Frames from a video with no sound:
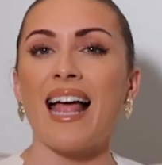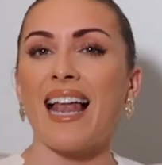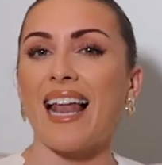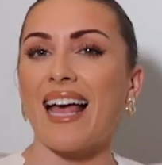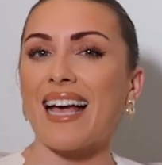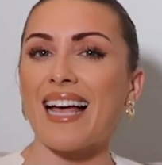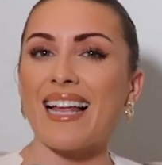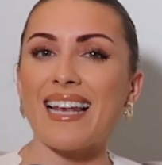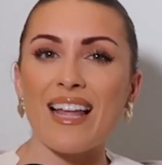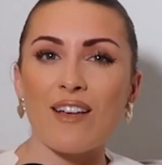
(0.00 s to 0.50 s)

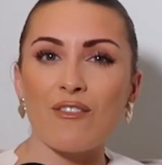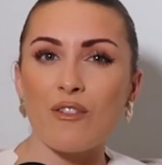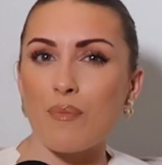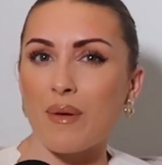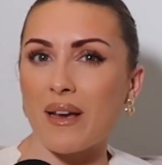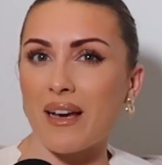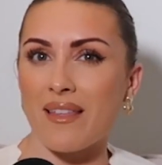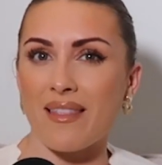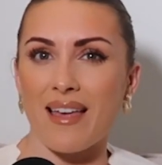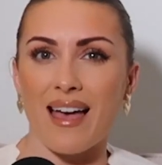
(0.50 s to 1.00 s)
Like I love a
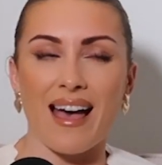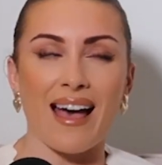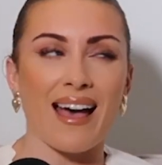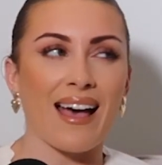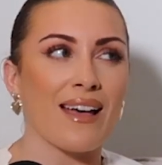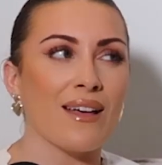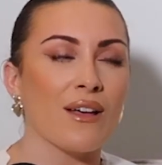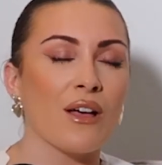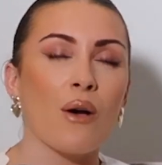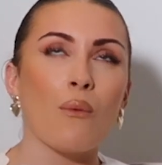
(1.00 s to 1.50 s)
bit of
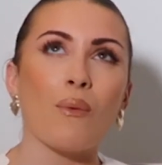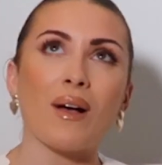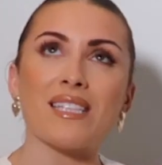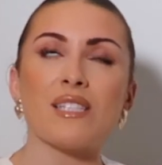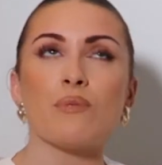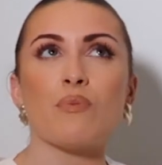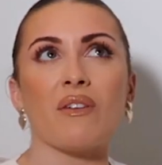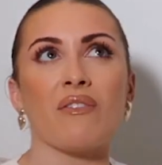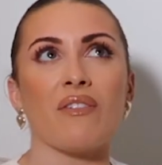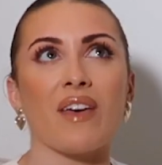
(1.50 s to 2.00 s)
that. Well,
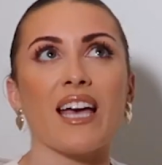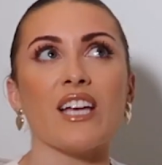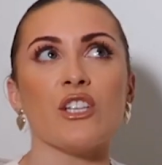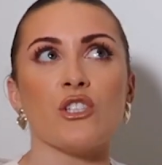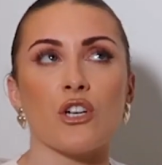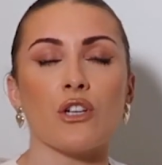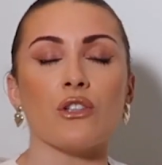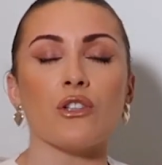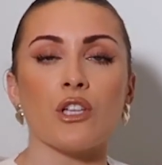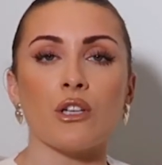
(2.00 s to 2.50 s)
to be fair, I
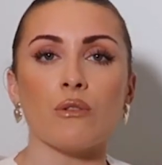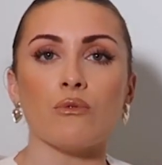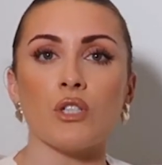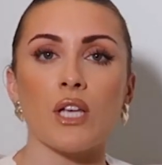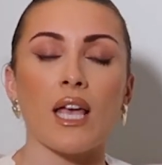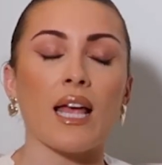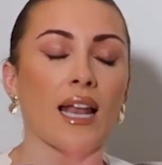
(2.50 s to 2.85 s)
don't usually.